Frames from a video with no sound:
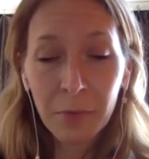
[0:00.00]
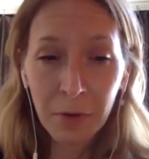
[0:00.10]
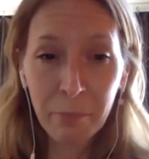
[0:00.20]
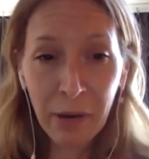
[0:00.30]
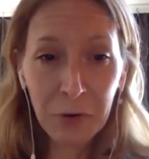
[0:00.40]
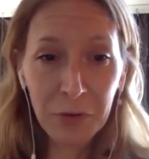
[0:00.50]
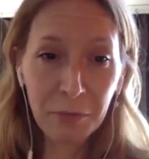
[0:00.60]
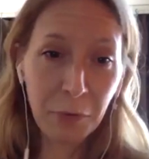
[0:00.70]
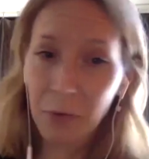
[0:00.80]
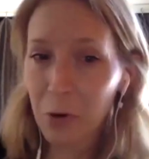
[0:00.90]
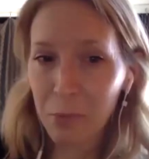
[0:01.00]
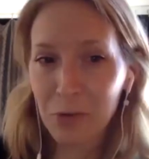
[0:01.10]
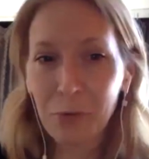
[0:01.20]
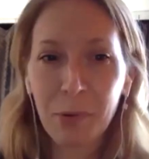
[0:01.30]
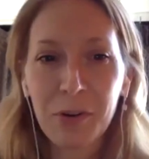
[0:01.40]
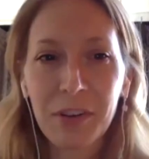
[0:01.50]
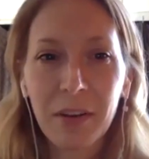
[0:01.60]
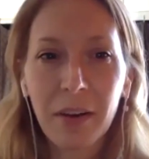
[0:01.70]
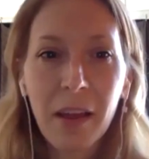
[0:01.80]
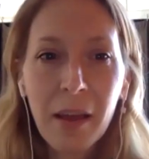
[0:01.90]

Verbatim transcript: or parents of a very musical person,